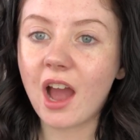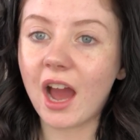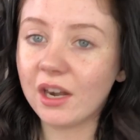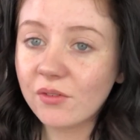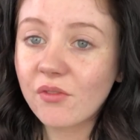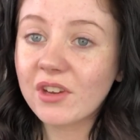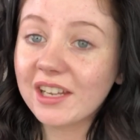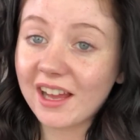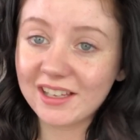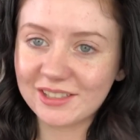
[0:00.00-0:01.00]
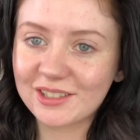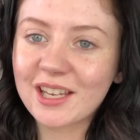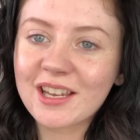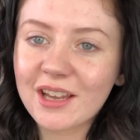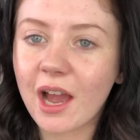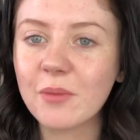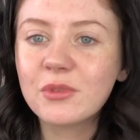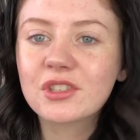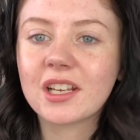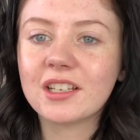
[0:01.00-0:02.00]
I never realised how
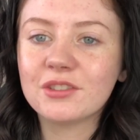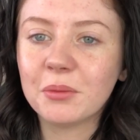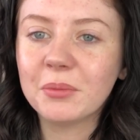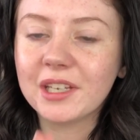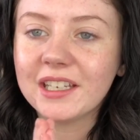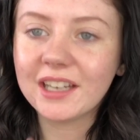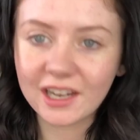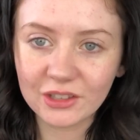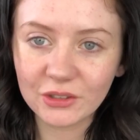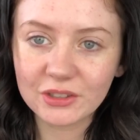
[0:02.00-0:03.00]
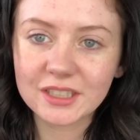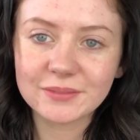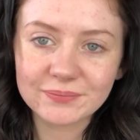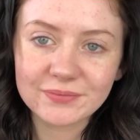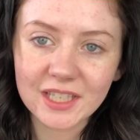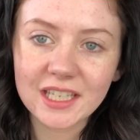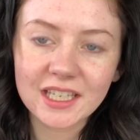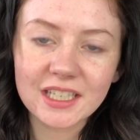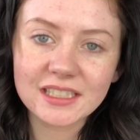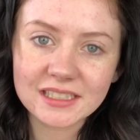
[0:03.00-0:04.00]
much like a zombie I look
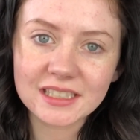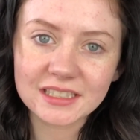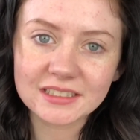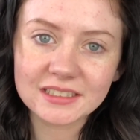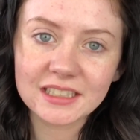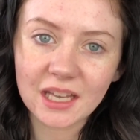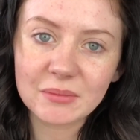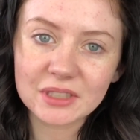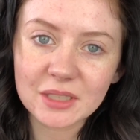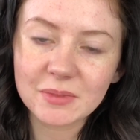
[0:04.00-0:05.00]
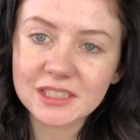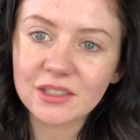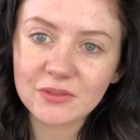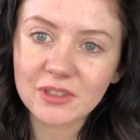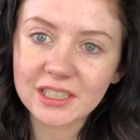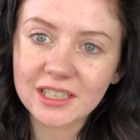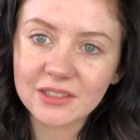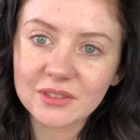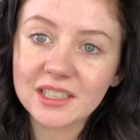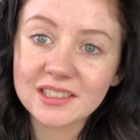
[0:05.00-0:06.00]
until I'm looking at myself right
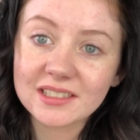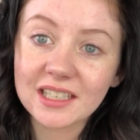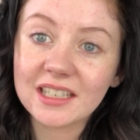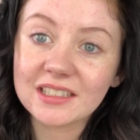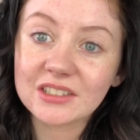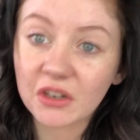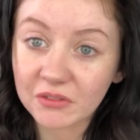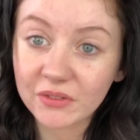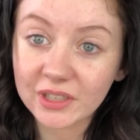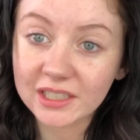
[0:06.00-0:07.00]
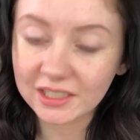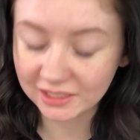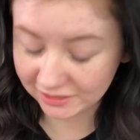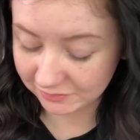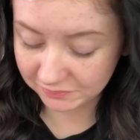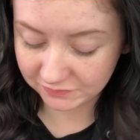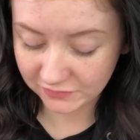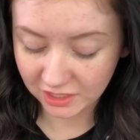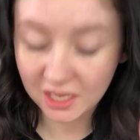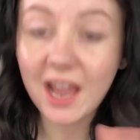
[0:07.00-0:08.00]
now. This is horrific.
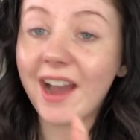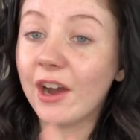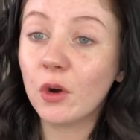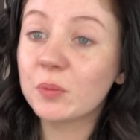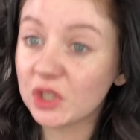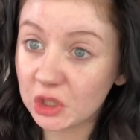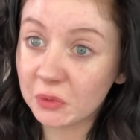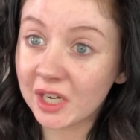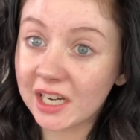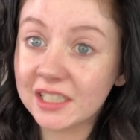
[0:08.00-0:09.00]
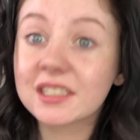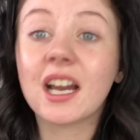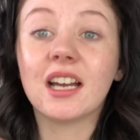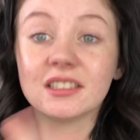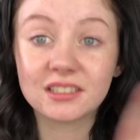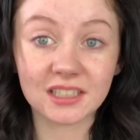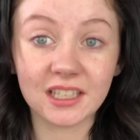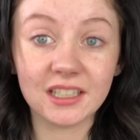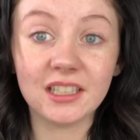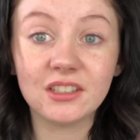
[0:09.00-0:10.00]
I hope that you guys can't
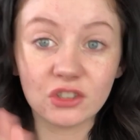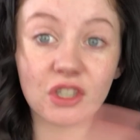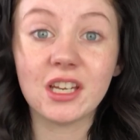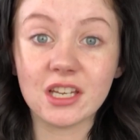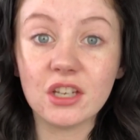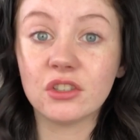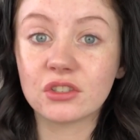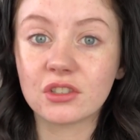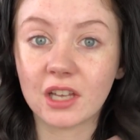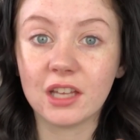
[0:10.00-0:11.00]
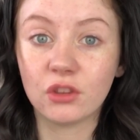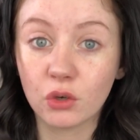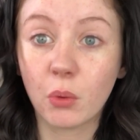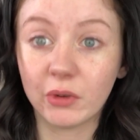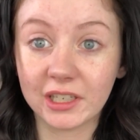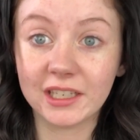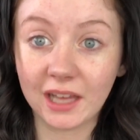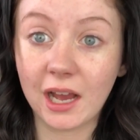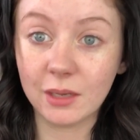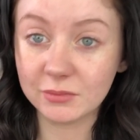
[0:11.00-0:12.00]
see it as like the quality
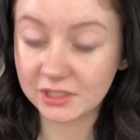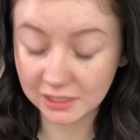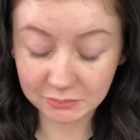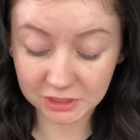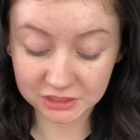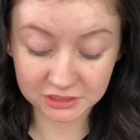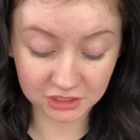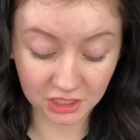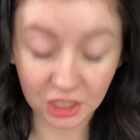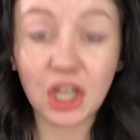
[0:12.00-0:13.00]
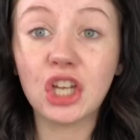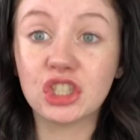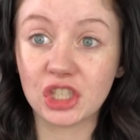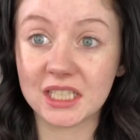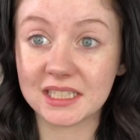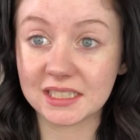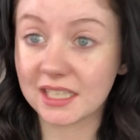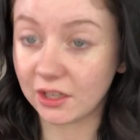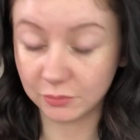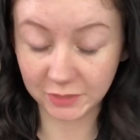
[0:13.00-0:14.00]
that I'm seeing, because Jesus
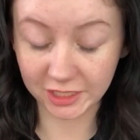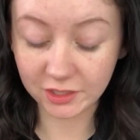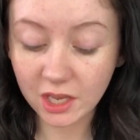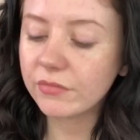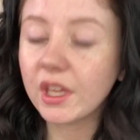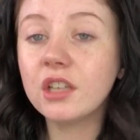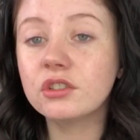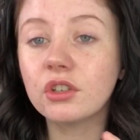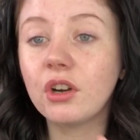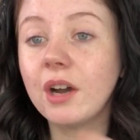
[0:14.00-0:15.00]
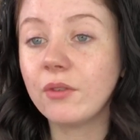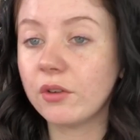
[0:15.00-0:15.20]
help me. So I've